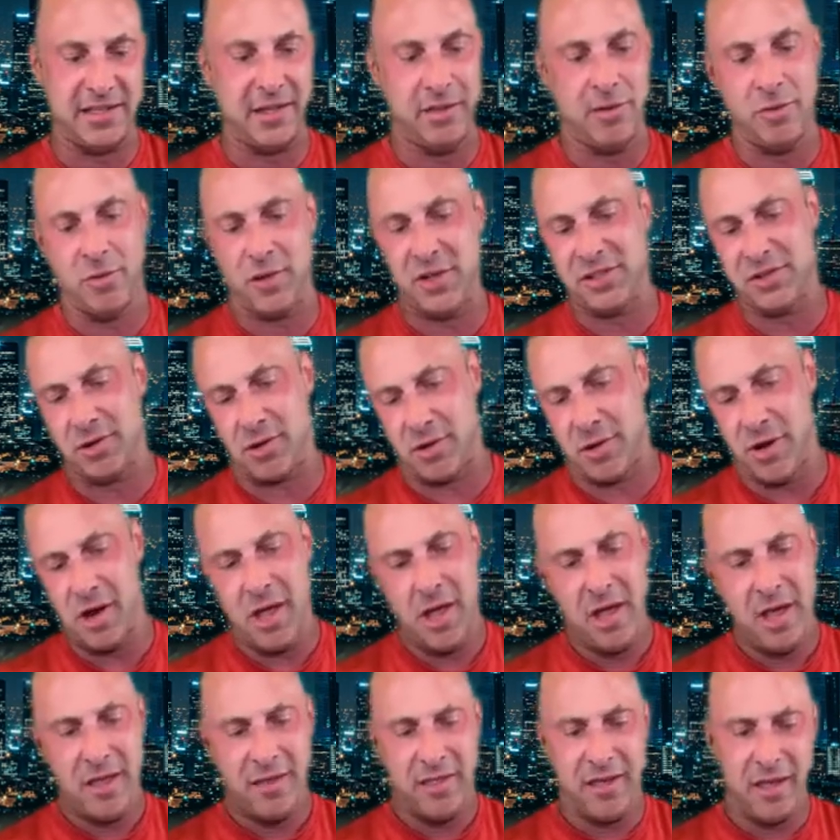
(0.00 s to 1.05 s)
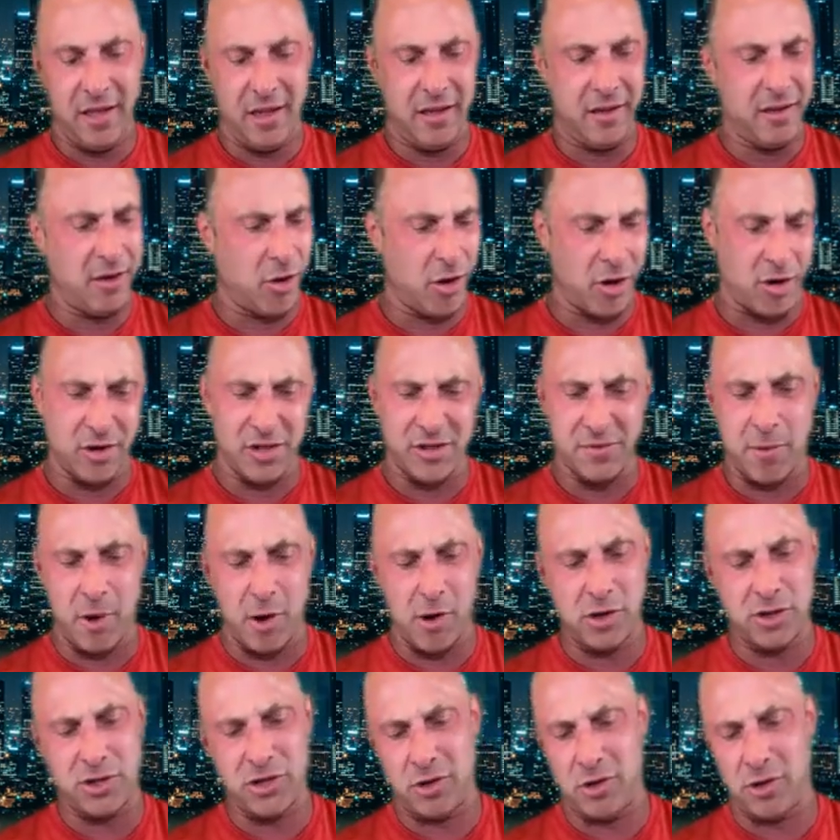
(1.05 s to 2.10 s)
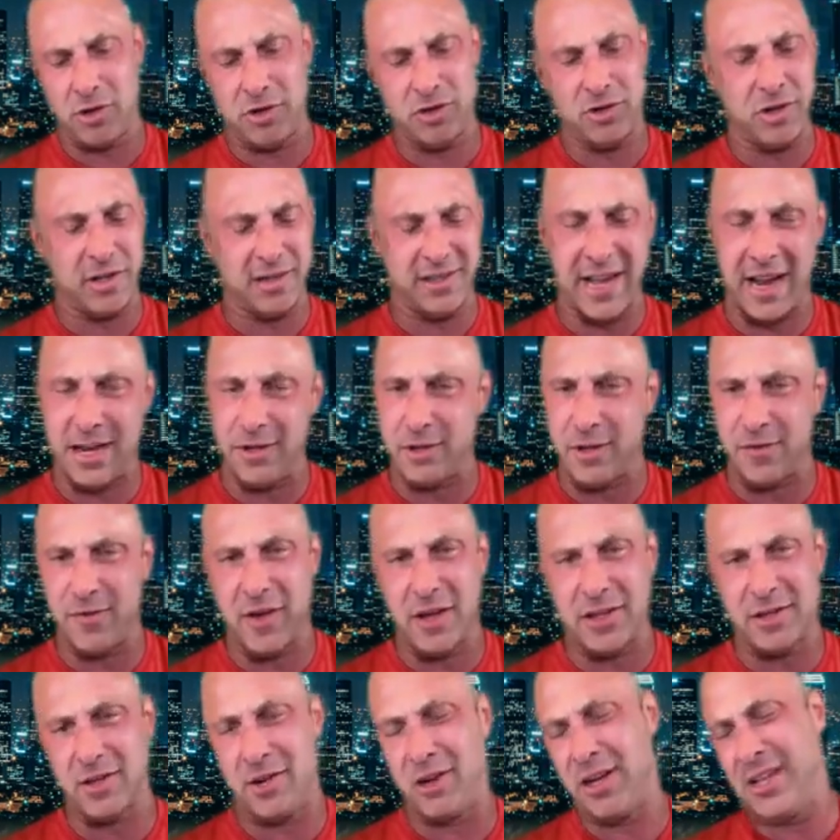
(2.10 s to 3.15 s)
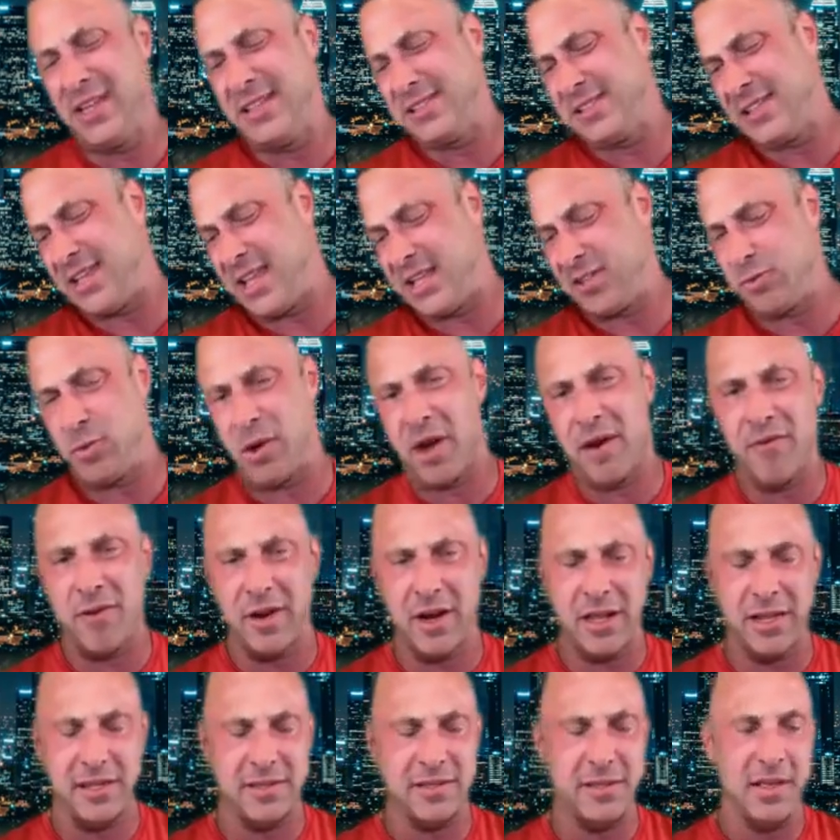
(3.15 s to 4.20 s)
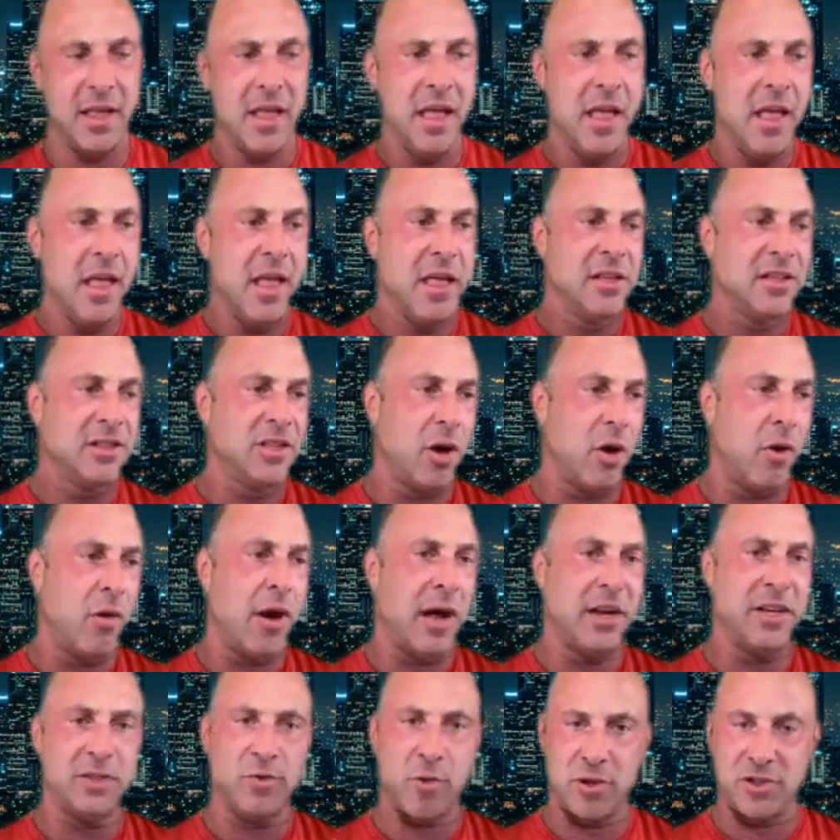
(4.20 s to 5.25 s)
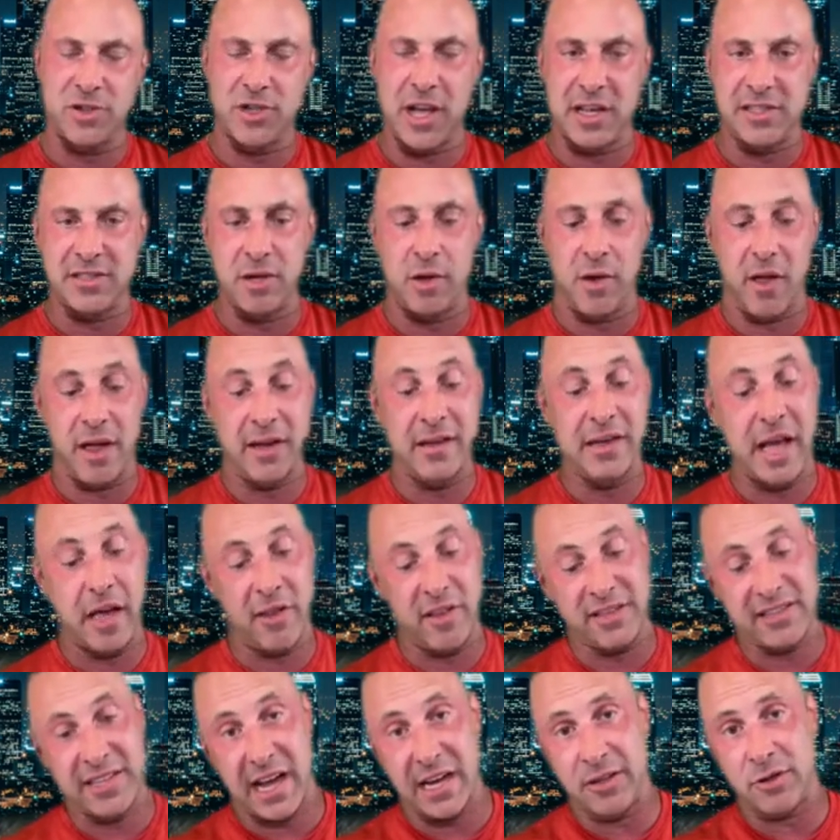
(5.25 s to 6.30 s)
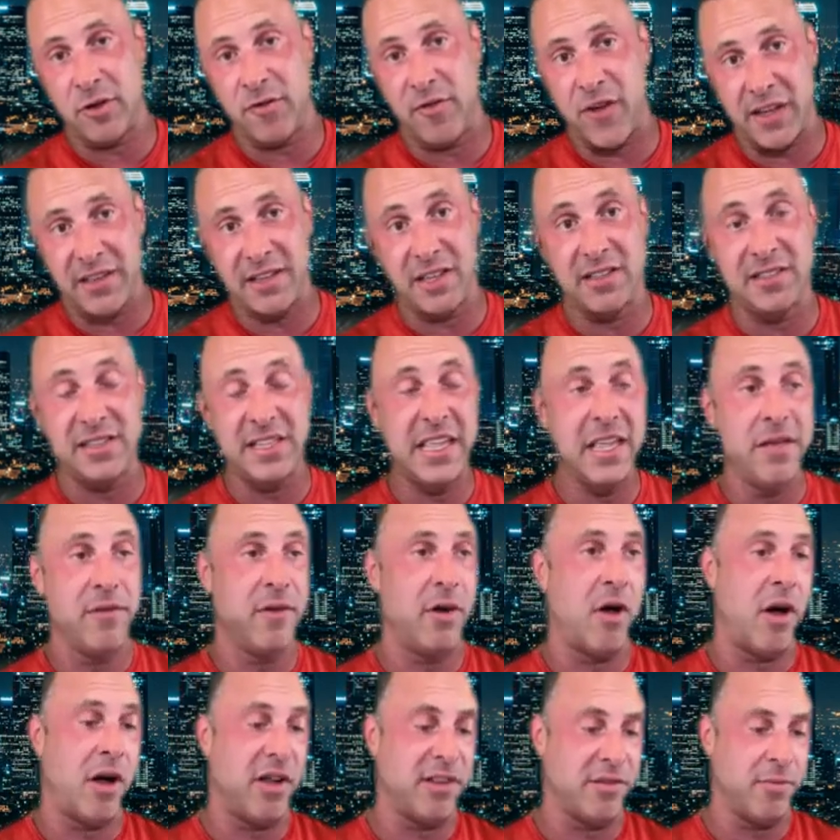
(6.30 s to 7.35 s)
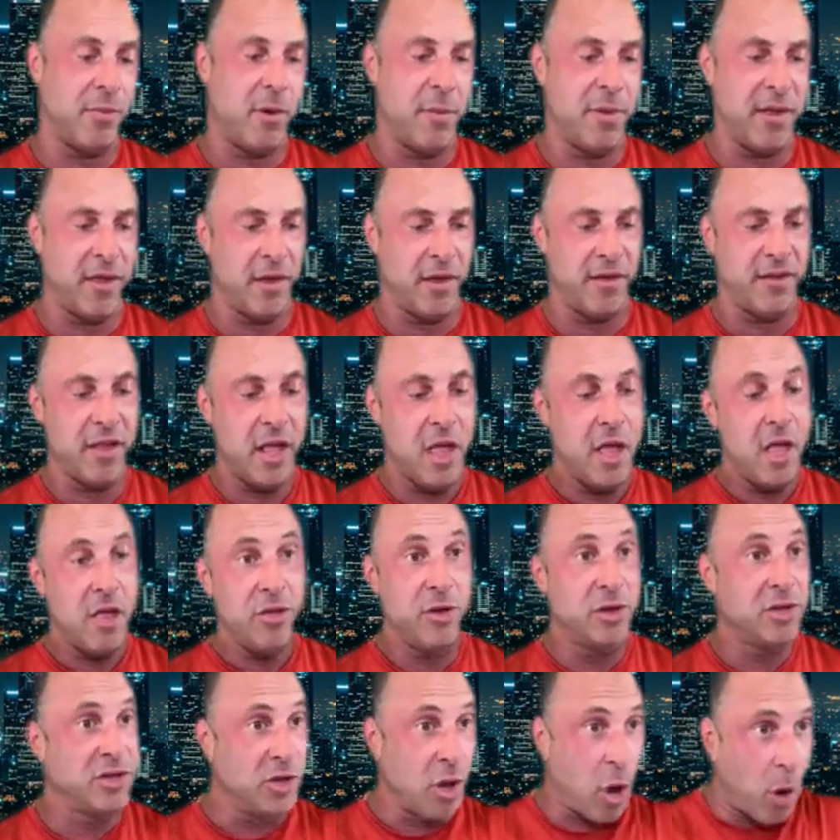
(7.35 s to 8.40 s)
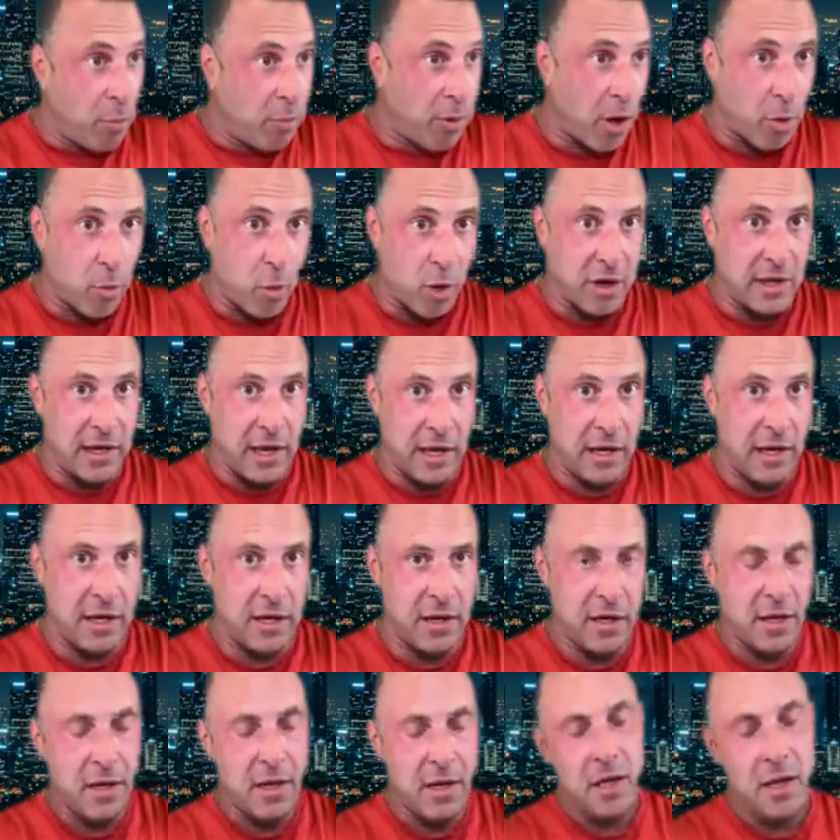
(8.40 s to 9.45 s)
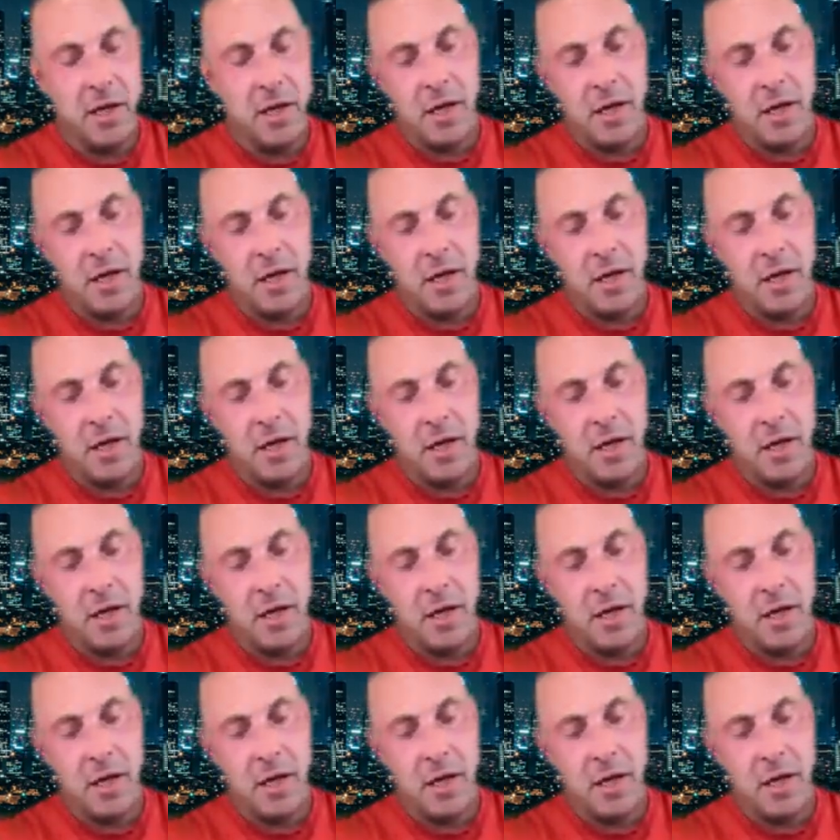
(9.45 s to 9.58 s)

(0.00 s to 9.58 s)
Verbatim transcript: testing through us or the Hercules Potion or Titan Trifecta or ECAs, whatever it is. So I just want you guys to know that. Now the Titan Trifecta is even awesomer because there's no blood work needed.